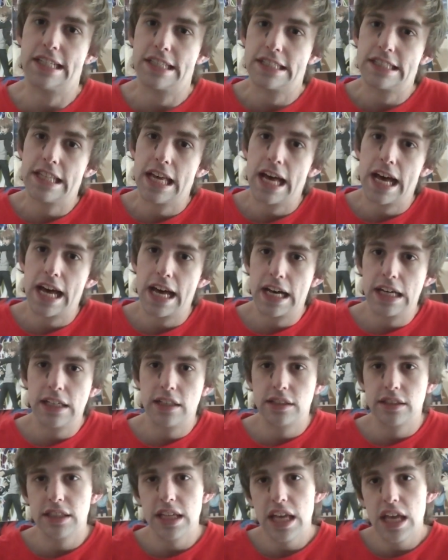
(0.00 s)

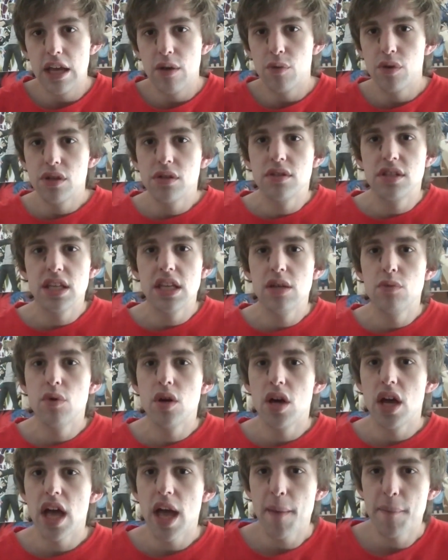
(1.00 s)
So, yeah, we'll see
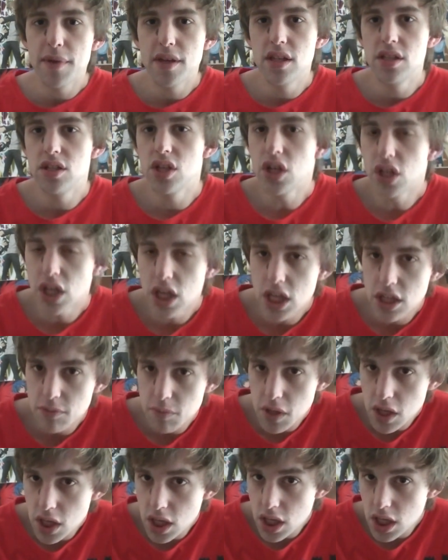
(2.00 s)
what happens, I guess,
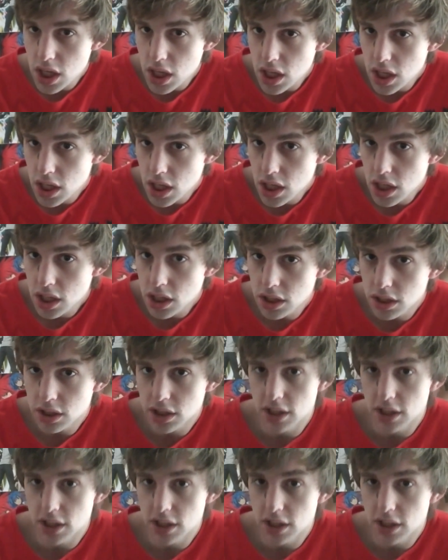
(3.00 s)
man.